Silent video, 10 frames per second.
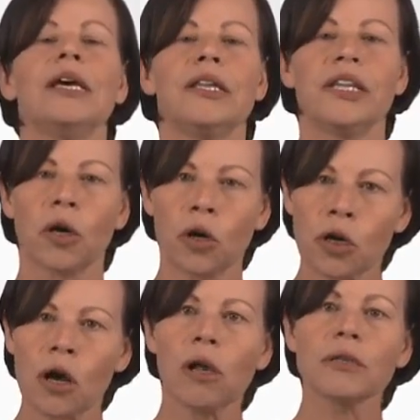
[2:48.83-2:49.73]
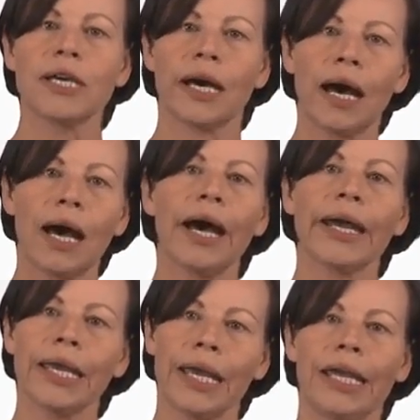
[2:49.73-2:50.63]
They are called
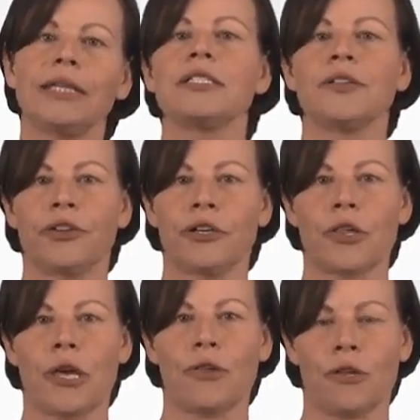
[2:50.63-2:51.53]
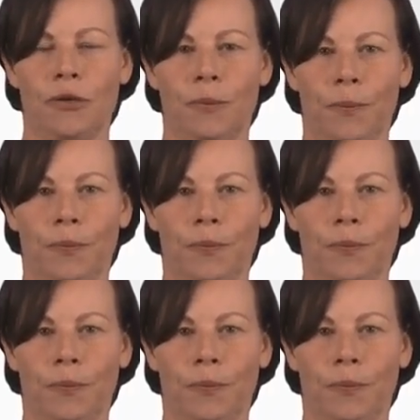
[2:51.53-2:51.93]
high-end differentiation.